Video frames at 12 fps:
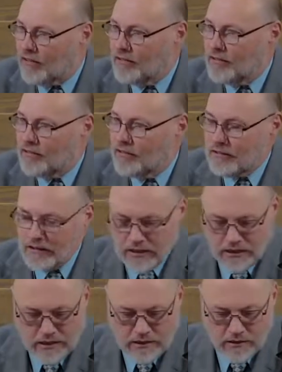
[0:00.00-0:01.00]

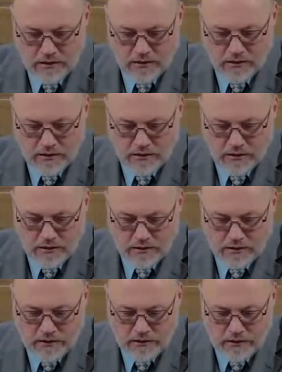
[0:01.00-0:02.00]

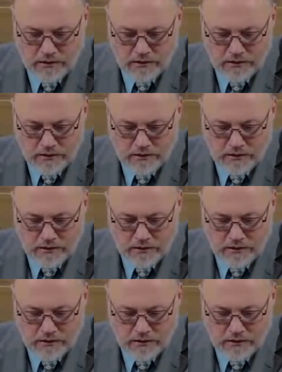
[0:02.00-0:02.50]
No one is speaking in this clip.